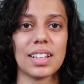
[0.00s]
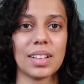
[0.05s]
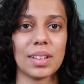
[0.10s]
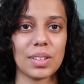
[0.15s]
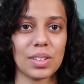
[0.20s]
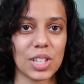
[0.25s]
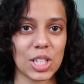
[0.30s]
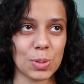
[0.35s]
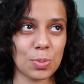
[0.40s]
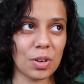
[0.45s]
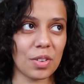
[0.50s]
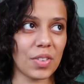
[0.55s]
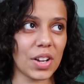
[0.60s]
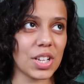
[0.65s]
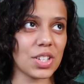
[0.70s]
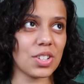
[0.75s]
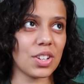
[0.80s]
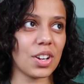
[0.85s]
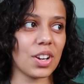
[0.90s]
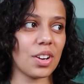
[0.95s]
This
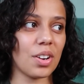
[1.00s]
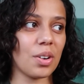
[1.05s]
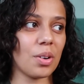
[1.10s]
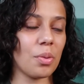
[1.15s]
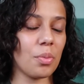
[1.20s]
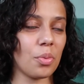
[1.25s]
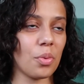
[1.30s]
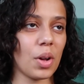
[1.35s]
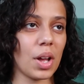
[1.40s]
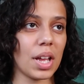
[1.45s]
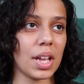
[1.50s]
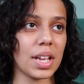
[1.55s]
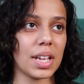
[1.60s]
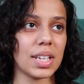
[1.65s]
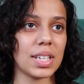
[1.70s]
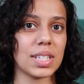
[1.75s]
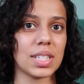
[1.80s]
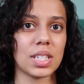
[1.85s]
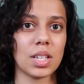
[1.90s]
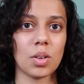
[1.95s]
professor
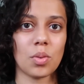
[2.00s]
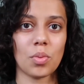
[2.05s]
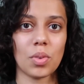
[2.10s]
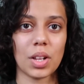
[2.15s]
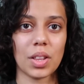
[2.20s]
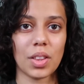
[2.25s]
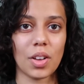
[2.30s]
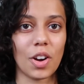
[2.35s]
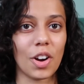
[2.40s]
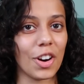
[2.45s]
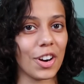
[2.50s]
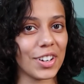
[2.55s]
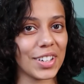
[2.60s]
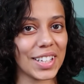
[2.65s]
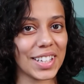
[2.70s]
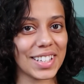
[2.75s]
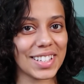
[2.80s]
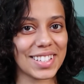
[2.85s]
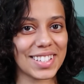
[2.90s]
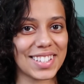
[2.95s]
was one of the
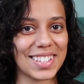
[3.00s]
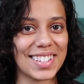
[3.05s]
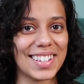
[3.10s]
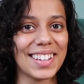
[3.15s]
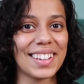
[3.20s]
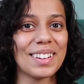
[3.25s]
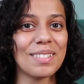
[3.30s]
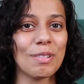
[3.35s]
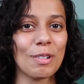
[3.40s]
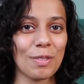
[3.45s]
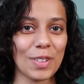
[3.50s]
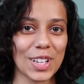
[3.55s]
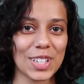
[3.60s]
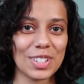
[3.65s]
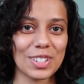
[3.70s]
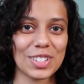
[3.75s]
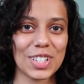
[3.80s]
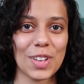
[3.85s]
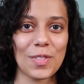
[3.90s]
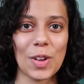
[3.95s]
hardest
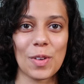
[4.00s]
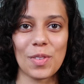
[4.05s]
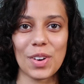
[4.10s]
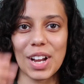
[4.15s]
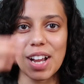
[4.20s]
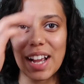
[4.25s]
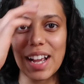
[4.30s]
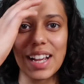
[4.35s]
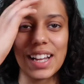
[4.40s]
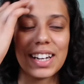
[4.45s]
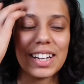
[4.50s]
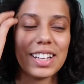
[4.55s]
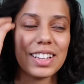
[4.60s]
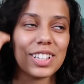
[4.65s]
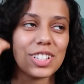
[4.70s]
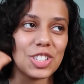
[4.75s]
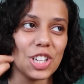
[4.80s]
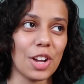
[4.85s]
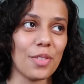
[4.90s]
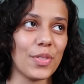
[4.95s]
professors I've ever had,
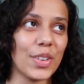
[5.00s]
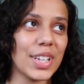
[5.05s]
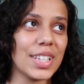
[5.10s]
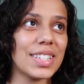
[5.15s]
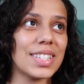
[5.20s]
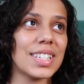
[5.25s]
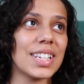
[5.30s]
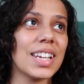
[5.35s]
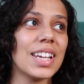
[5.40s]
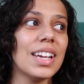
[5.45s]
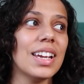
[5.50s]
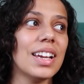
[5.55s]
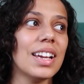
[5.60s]
the toughest,